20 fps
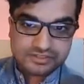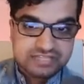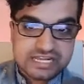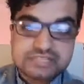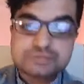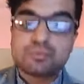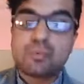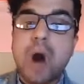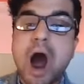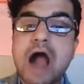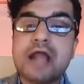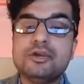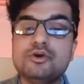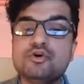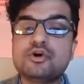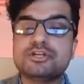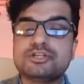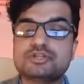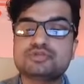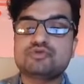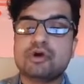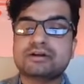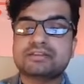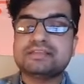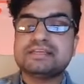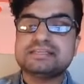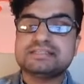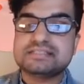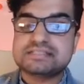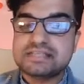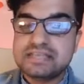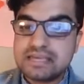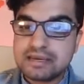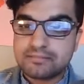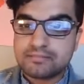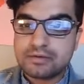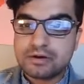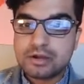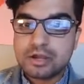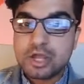That's why you construct this
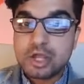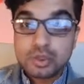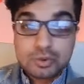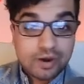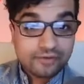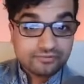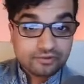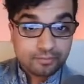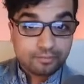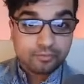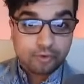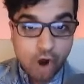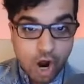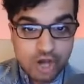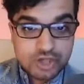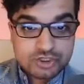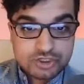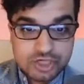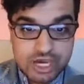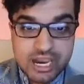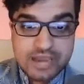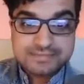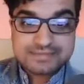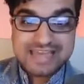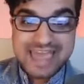team. You have LeBron James,